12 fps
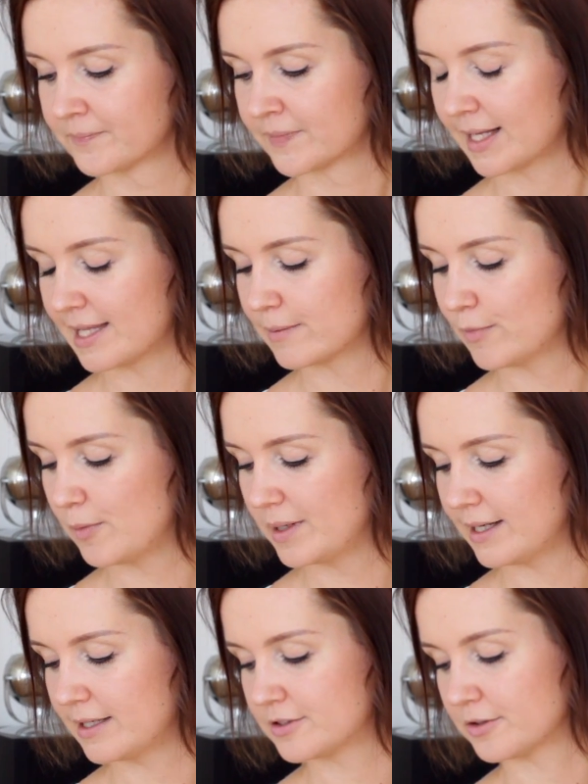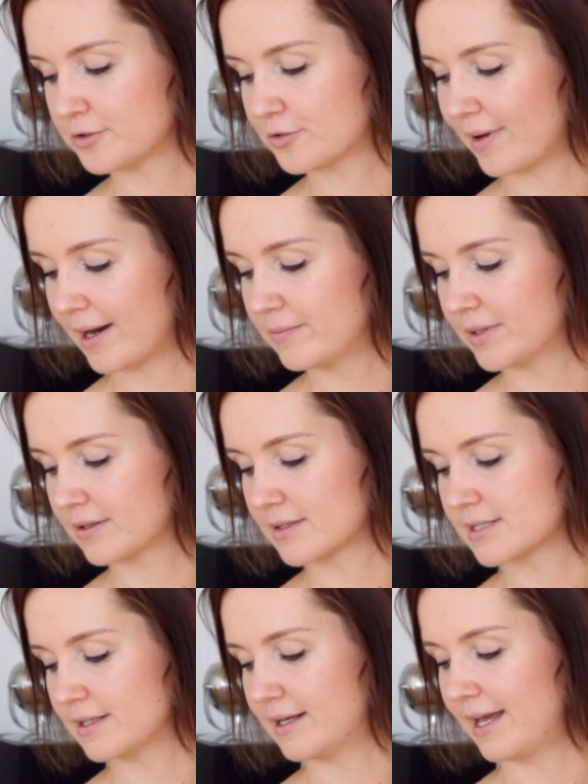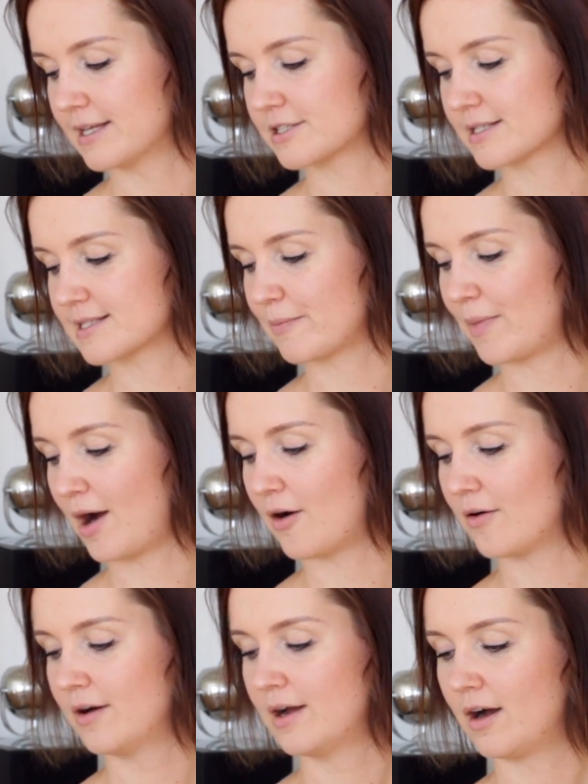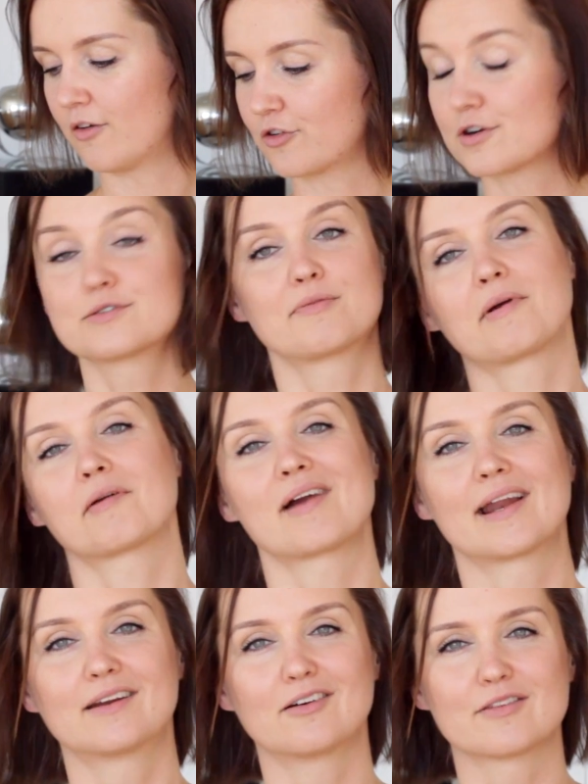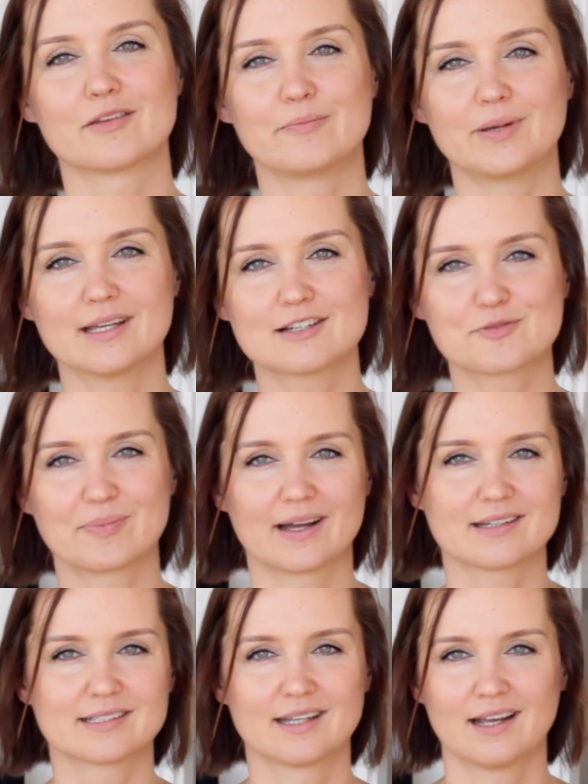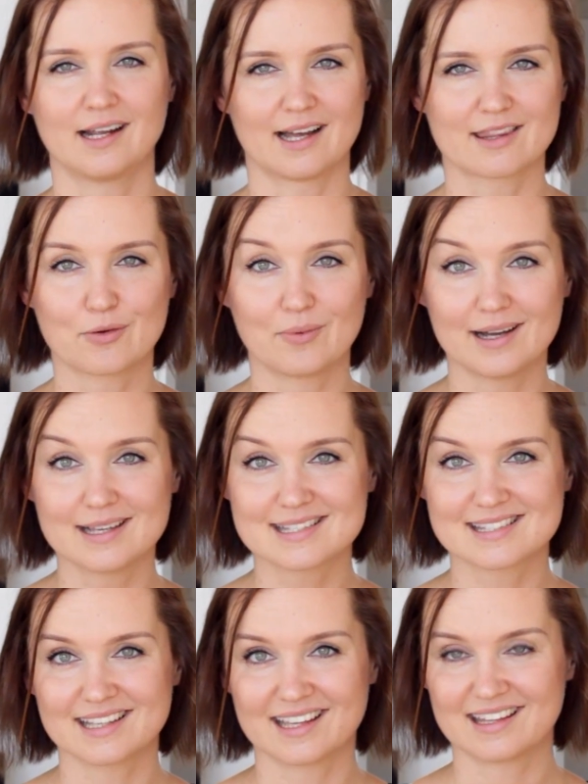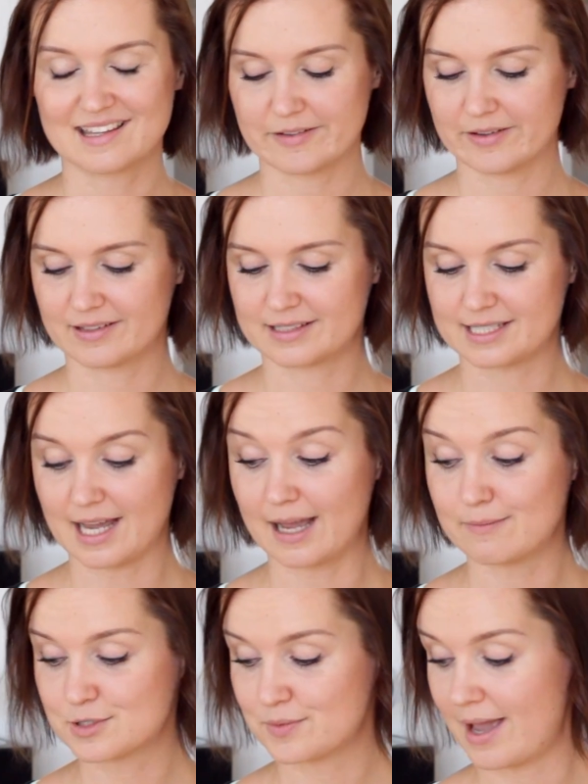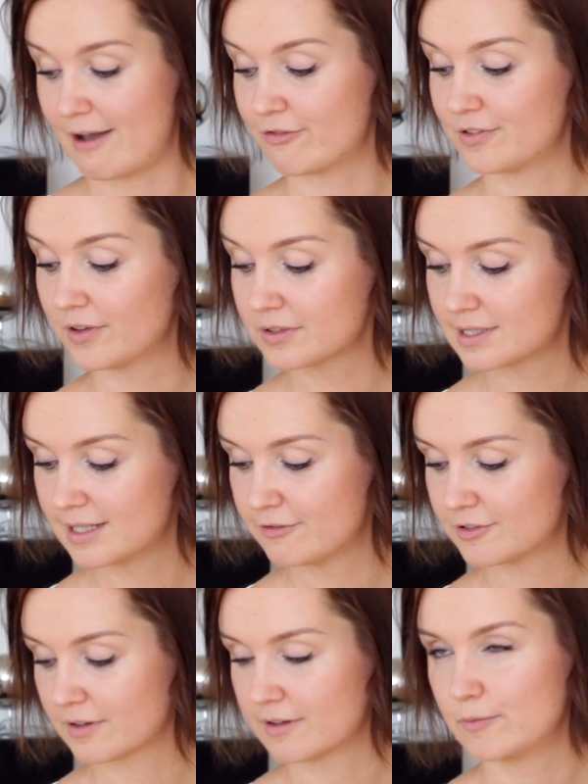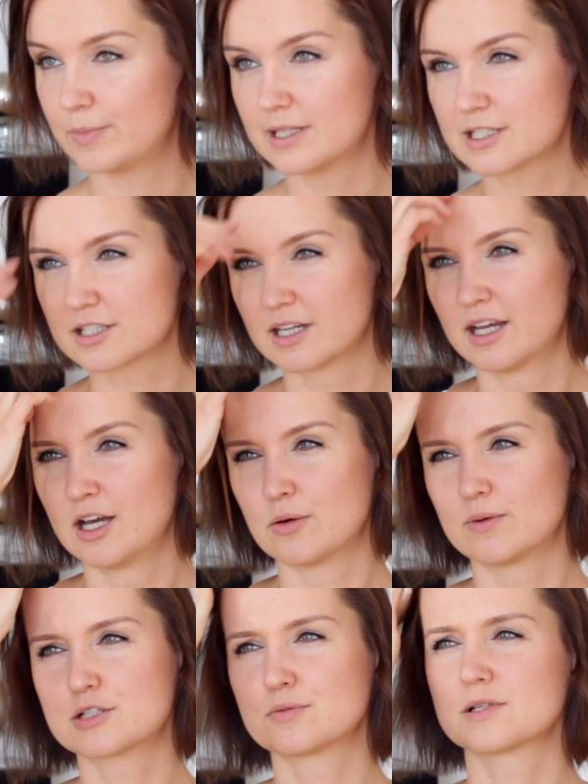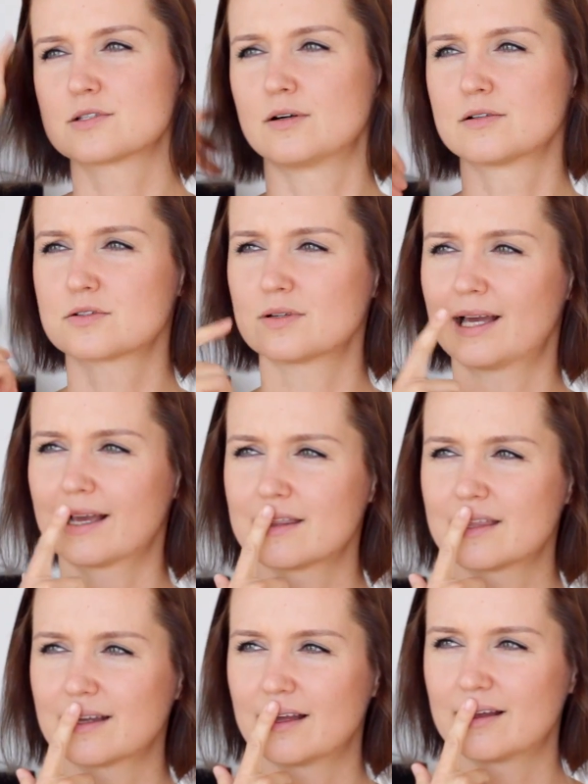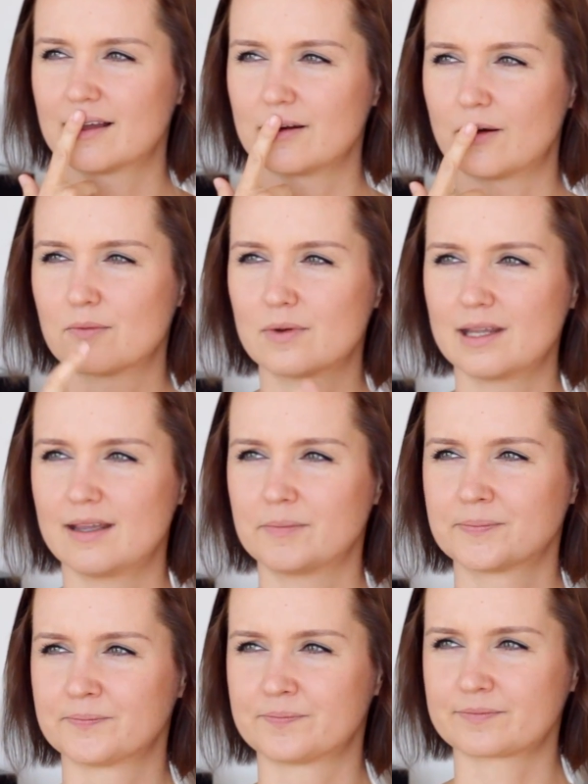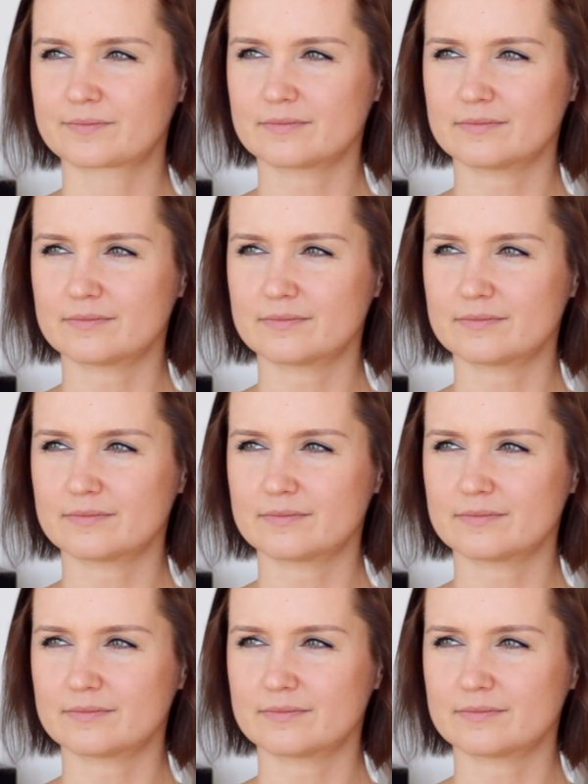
At the moment I don't run because in Asia somehow, of course we were running on the beach, but otherwise in the times we have not lived on the beach, which was also like, I think only